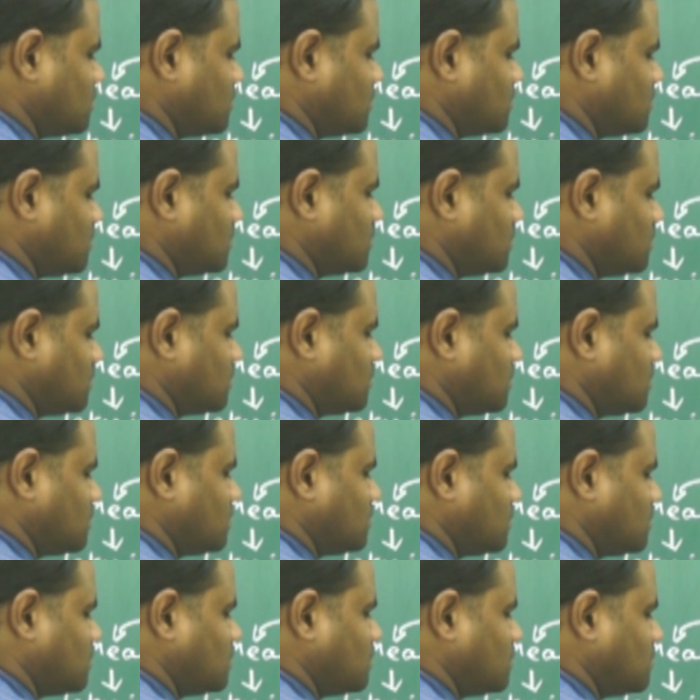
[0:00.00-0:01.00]

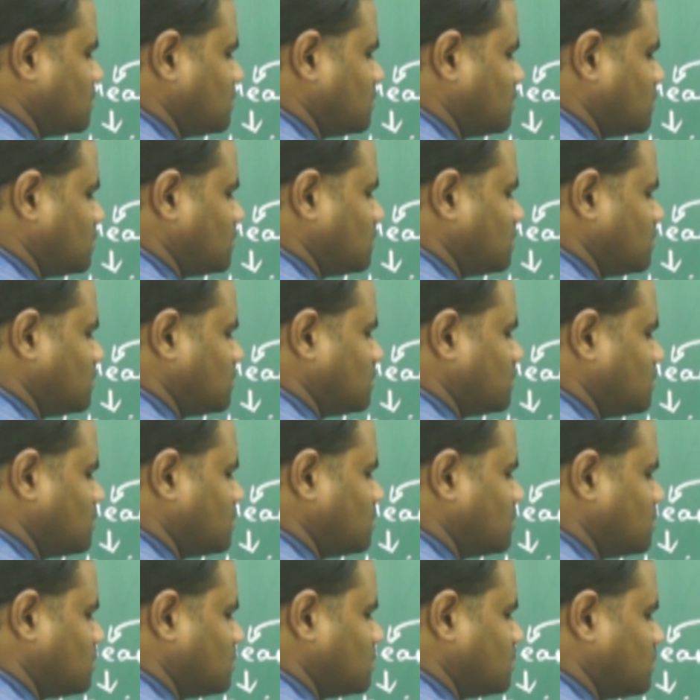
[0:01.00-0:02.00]

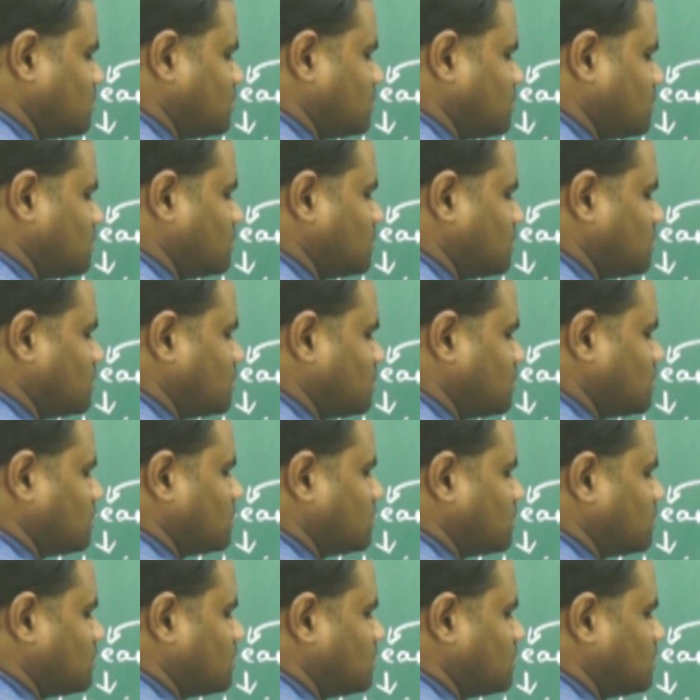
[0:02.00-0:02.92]
(silence)